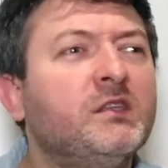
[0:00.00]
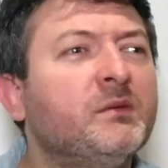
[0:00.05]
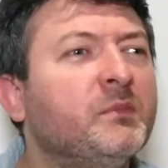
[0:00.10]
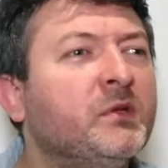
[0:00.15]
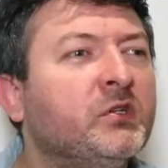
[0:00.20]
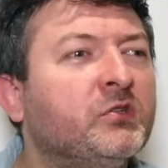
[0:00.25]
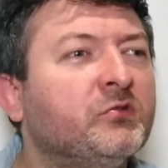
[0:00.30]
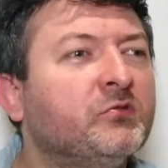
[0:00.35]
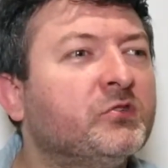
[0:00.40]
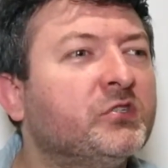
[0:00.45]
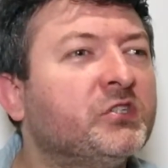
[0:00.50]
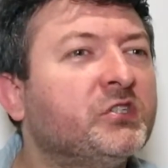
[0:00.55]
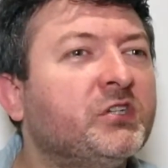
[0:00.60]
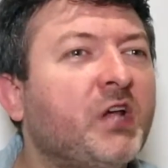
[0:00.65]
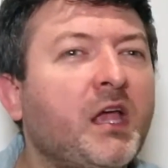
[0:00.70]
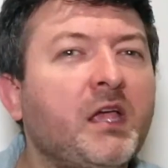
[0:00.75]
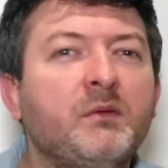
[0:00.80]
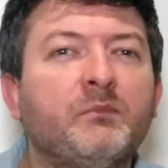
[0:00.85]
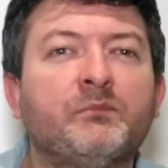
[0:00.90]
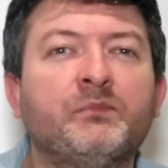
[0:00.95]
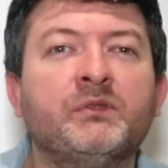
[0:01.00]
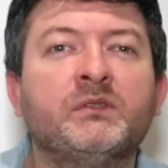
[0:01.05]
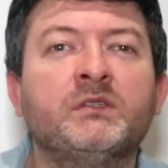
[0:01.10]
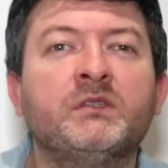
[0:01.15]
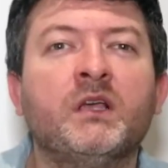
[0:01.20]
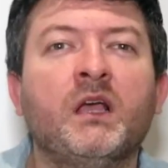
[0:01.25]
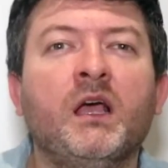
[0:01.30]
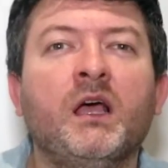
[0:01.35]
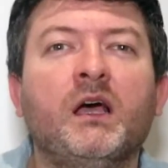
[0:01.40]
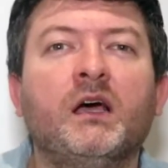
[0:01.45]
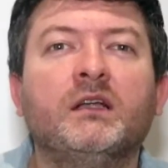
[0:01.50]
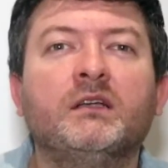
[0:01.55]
them into shapes